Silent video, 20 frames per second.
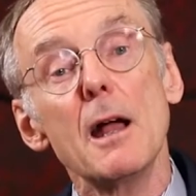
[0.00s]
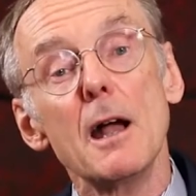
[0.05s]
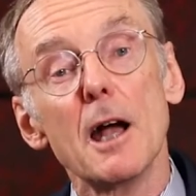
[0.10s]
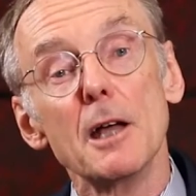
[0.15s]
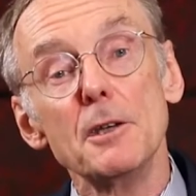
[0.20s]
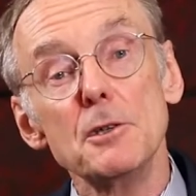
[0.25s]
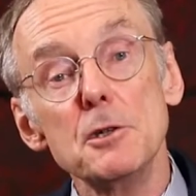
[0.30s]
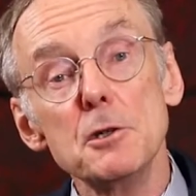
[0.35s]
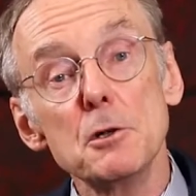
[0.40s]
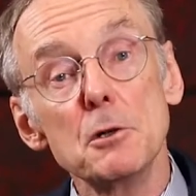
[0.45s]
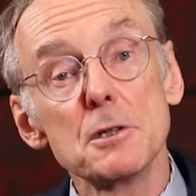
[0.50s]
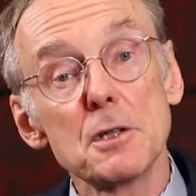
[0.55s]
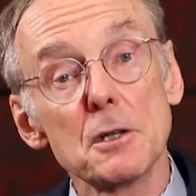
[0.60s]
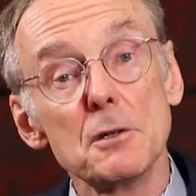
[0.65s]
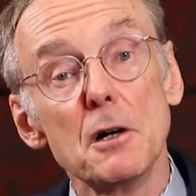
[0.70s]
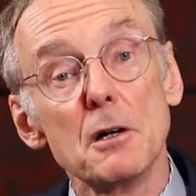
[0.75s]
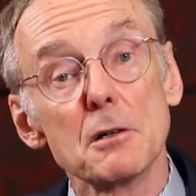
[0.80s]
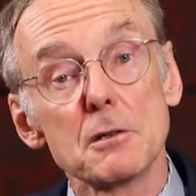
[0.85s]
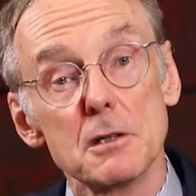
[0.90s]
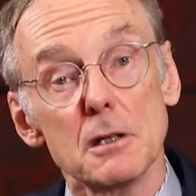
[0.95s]
and you as a
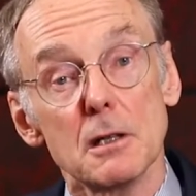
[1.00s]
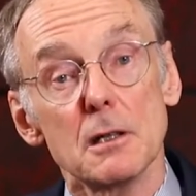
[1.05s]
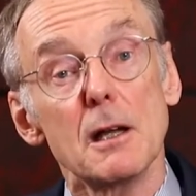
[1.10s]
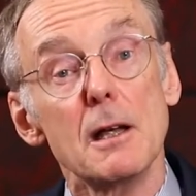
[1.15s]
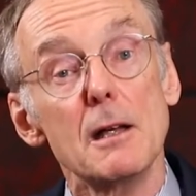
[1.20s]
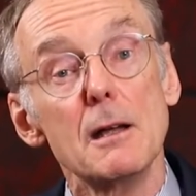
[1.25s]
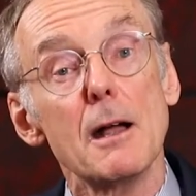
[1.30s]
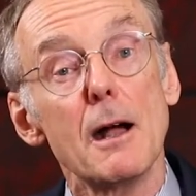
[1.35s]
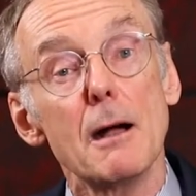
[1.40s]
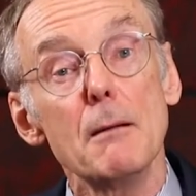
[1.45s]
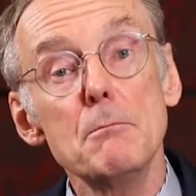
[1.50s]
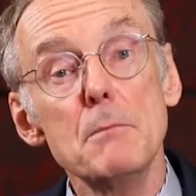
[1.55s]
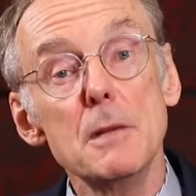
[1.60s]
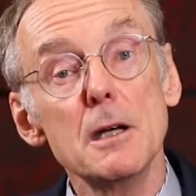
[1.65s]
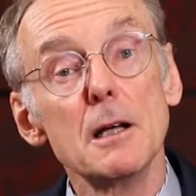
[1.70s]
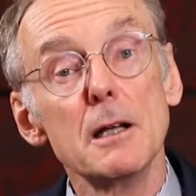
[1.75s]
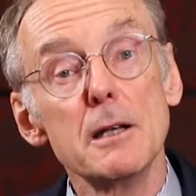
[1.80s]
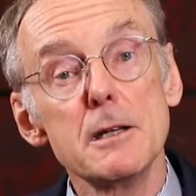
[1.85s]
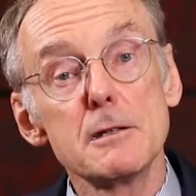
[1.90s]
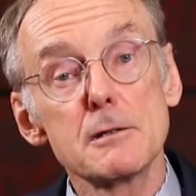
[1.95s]
doctor are
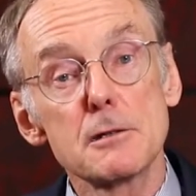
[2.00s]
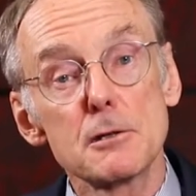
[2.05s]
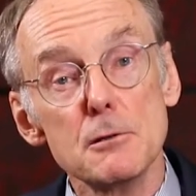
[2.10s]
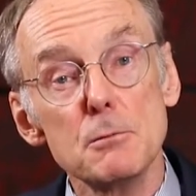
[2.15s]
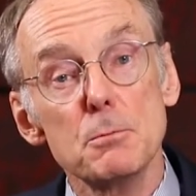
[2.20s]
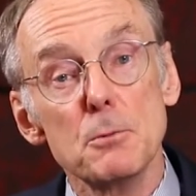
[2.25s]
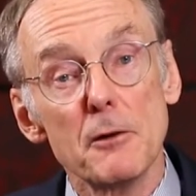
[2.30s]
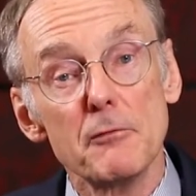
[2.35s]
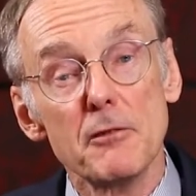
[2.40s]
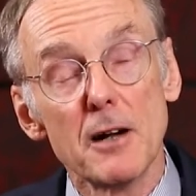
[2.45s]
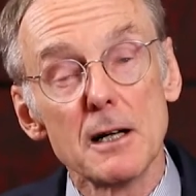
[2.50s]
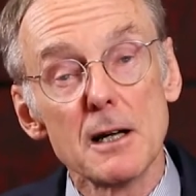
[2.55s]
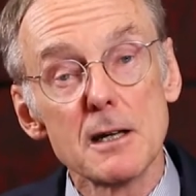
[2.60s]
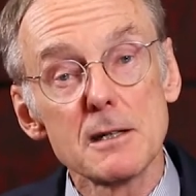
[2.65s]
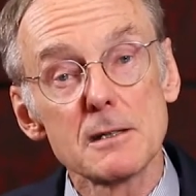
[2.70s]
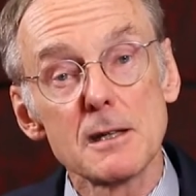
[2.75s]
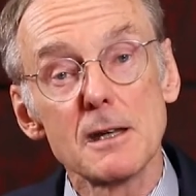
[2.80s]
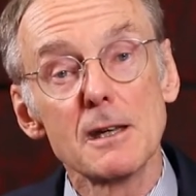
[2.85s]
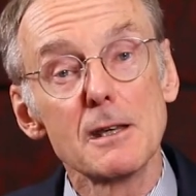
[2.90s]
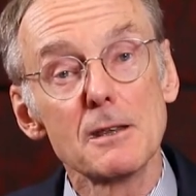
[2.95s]
merely
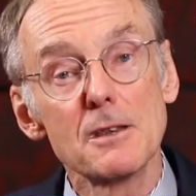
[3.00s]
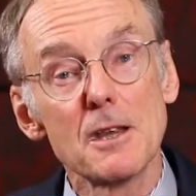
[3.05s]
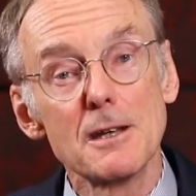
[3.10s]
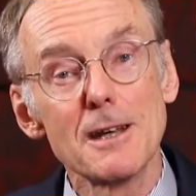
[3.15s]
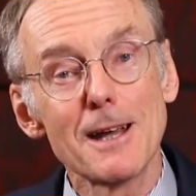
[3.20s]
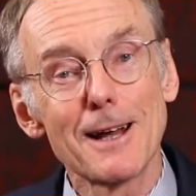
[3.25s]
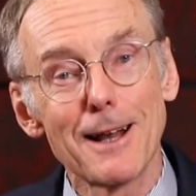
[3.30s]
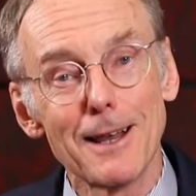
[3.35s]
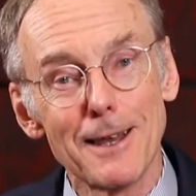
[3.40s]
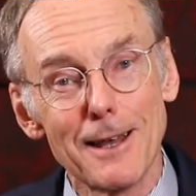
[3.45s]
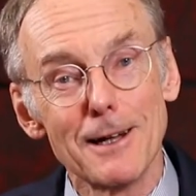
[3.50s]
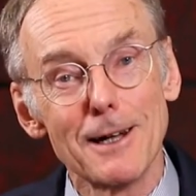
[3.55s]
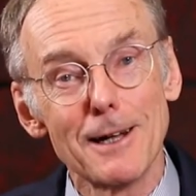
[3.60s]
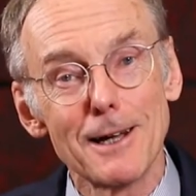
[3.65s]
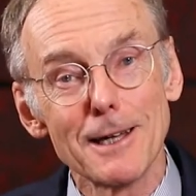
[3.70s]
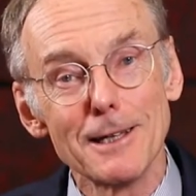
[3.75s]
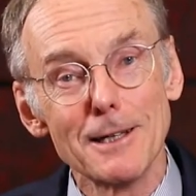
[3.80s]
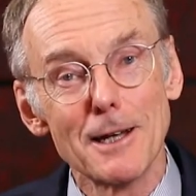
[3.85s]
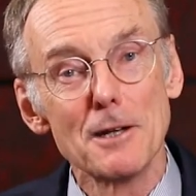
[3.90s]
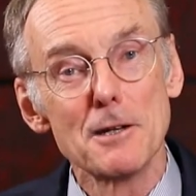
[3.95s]
supervising the
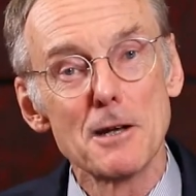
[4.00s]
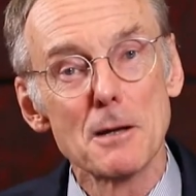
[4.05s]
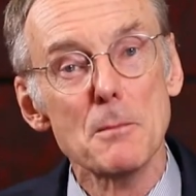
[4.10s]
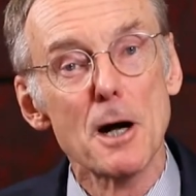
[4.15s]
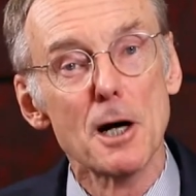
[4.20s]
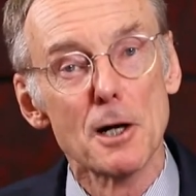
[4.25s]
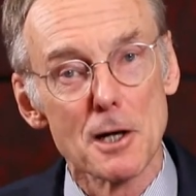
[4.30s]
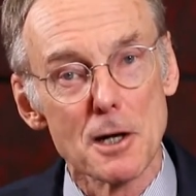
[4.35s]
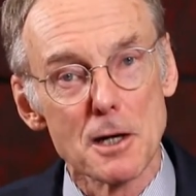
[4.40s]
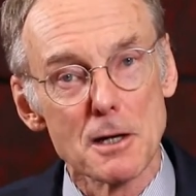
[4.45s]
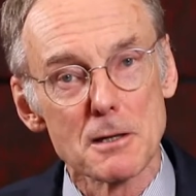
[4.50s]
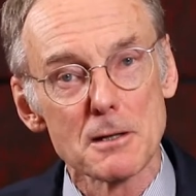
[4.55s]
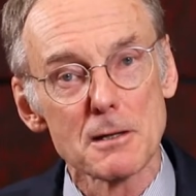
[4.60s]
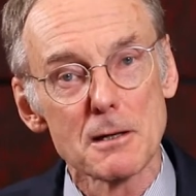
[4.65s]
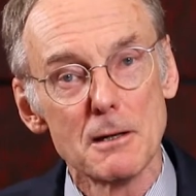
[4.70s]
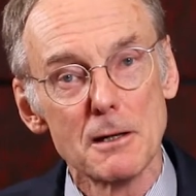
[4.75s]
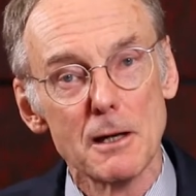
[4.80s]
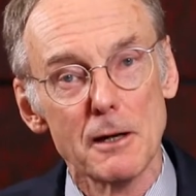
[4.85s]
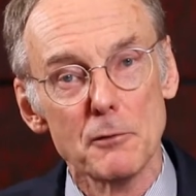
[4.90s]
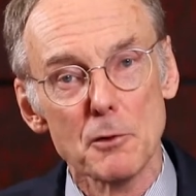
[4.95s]
decline and demise
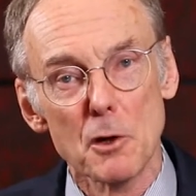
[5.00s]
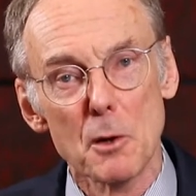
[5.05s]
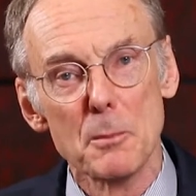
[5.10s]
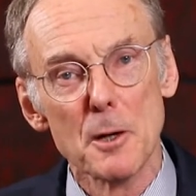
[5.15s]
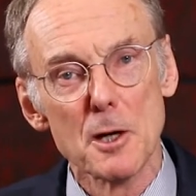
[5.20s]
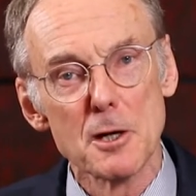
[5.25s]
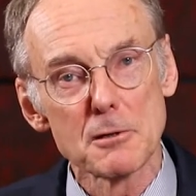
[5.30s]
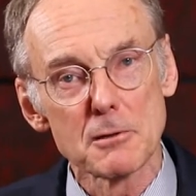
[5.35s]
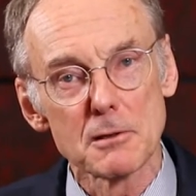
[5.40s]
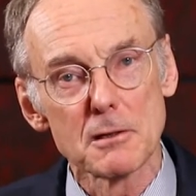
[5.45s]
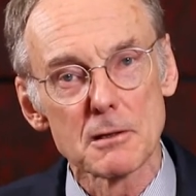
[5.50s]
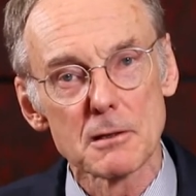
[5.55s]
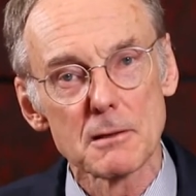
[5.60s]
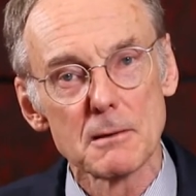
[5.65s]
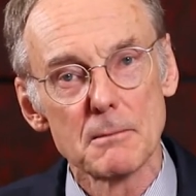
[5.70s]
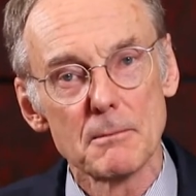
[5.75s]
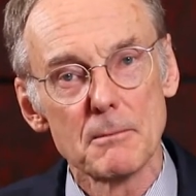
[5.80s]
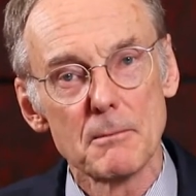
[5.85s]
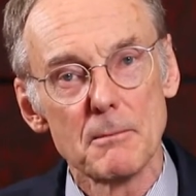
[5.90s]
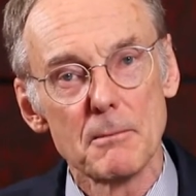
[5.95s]
of your patient.
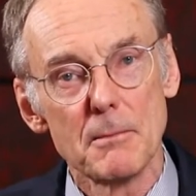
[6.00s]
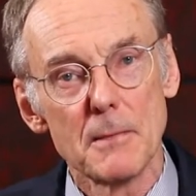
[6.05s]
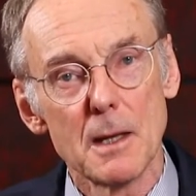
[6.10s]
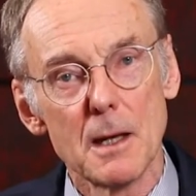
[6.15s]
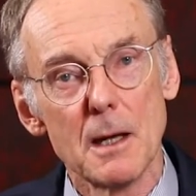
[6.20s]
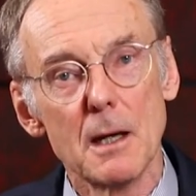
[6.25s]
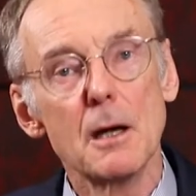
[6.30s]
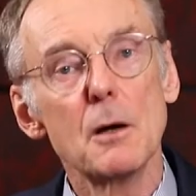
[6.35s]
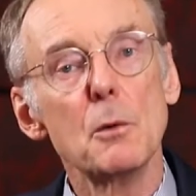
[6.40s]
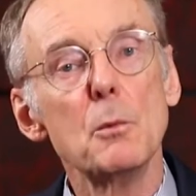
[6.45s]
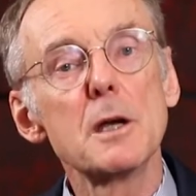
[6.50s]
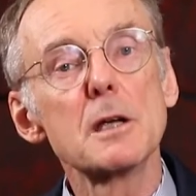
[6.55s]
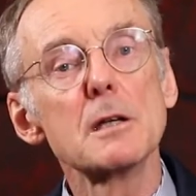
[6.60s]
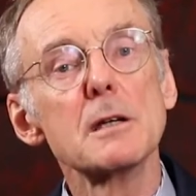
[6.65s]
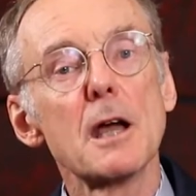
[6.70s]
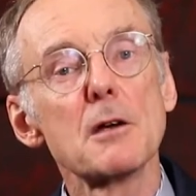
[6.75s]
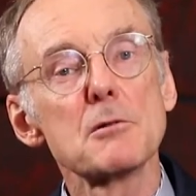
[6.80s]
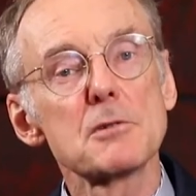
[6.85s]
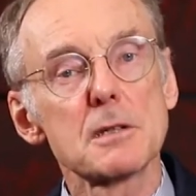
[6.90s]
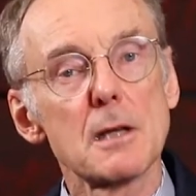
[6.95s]
We can
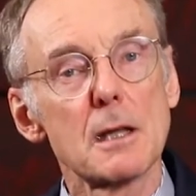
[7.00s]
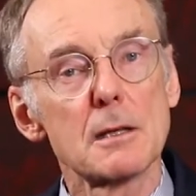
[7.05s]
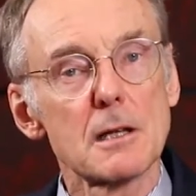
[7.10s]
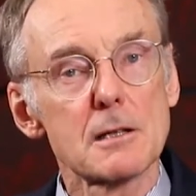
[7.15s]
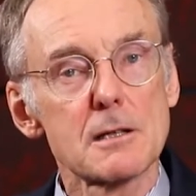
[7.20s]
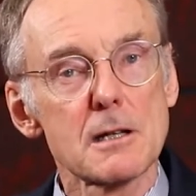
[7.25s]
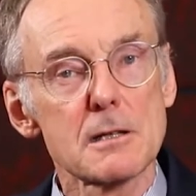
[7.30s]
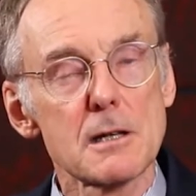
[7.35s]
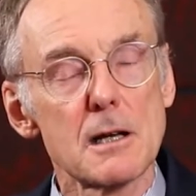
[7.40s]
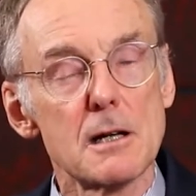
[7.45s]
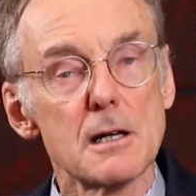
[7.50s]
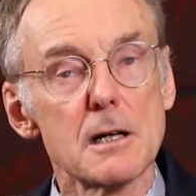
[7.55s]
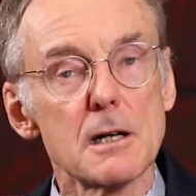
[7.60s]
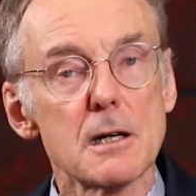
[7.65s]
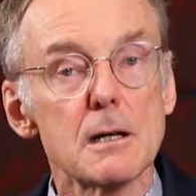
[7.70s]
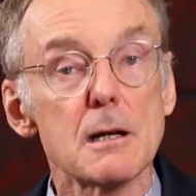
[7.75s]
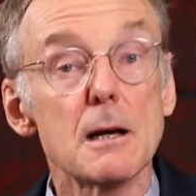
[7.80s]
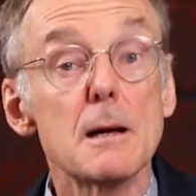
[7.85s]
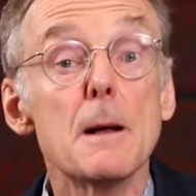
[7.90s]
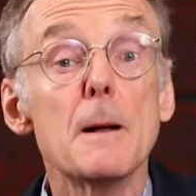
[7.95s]
now set that
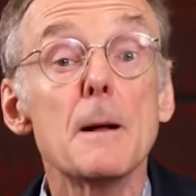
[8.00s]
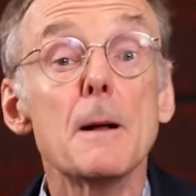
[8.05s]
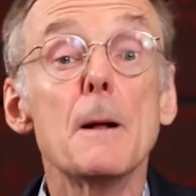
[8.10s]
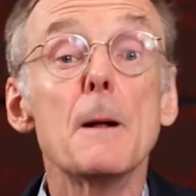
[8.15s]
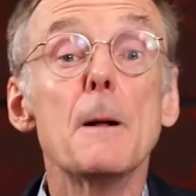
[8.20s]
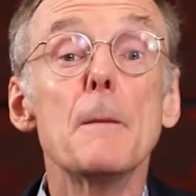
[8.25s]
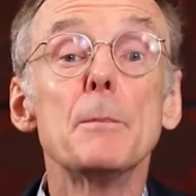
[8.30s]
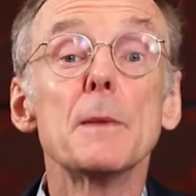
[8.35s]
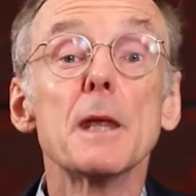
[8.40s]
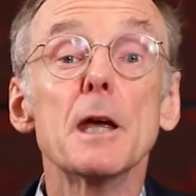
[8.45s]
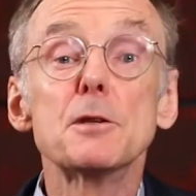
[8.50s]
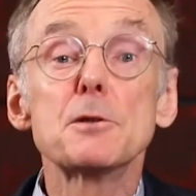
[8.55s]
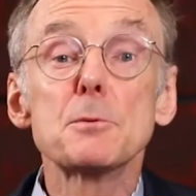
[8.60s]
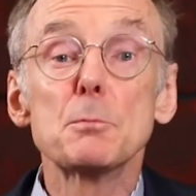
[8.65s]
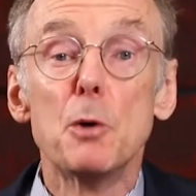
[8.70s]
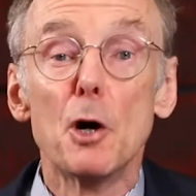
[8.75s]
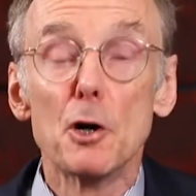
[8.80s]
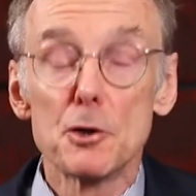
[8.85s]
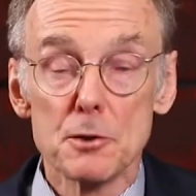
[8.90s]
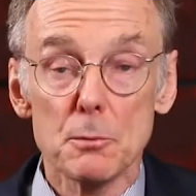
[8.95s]
aside. It's
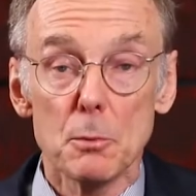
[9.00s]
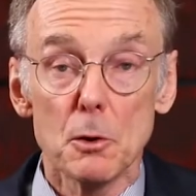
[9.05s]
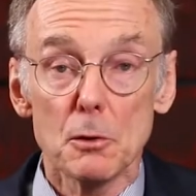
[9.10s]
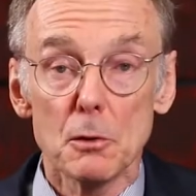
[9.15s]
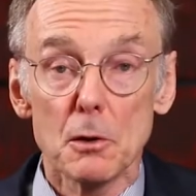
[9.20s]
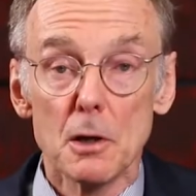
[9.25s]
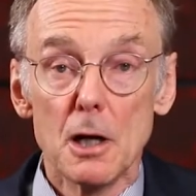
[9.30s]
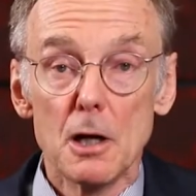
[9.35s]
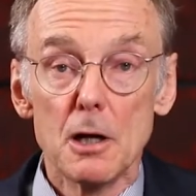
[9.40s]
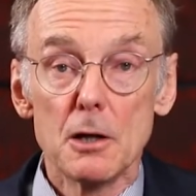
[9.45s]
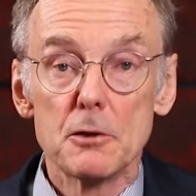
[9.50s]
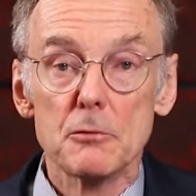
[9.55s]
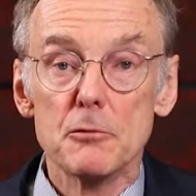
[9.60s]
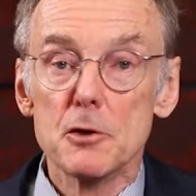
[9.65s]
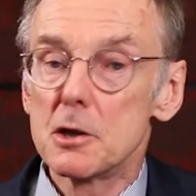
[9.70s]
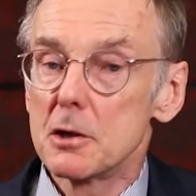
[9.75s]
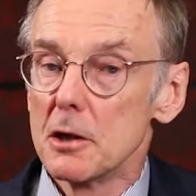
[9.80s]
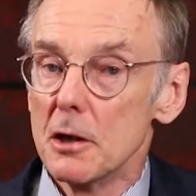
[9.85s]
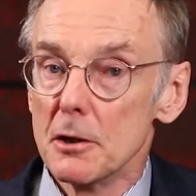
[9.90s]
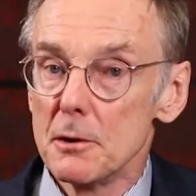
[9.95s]
possible to
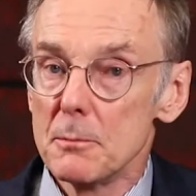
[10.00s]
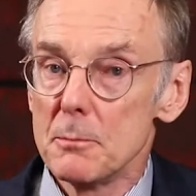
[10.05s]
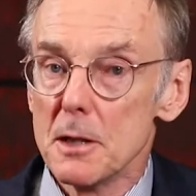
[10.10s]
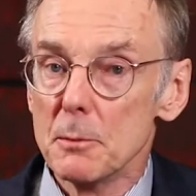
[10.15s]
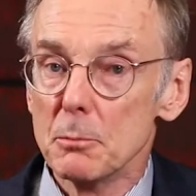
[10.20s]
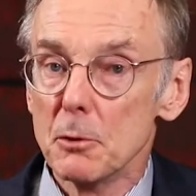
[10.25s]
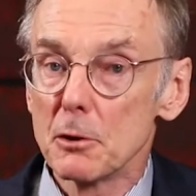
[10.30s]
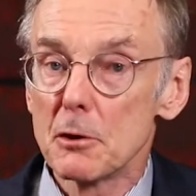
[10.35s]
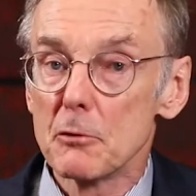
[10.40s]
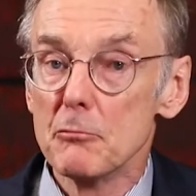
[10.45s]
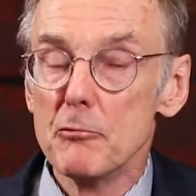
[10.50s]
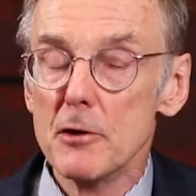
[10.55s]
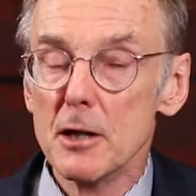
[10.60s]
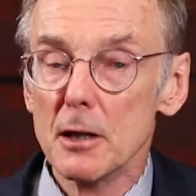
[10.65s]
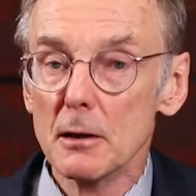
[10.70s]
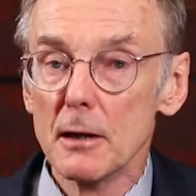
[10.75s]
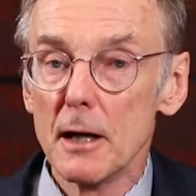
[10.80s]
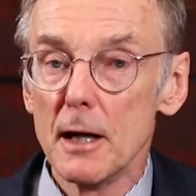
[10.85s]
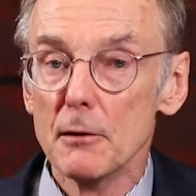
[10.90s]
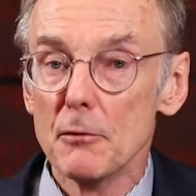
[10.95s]
return people to
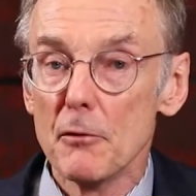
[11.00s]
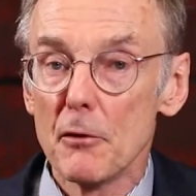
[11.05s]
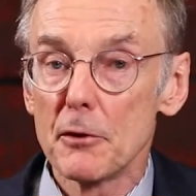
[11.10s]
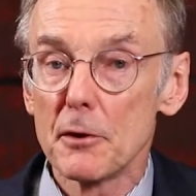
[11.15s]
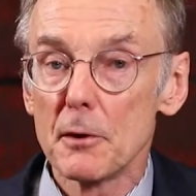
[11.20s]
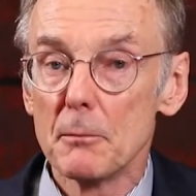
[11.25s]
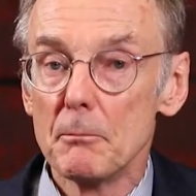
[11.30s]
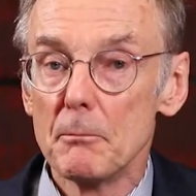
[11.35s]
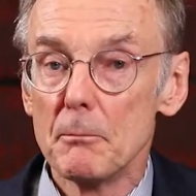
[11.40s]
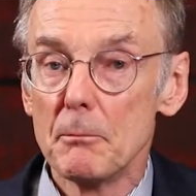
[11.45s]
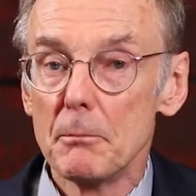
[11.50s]
real health.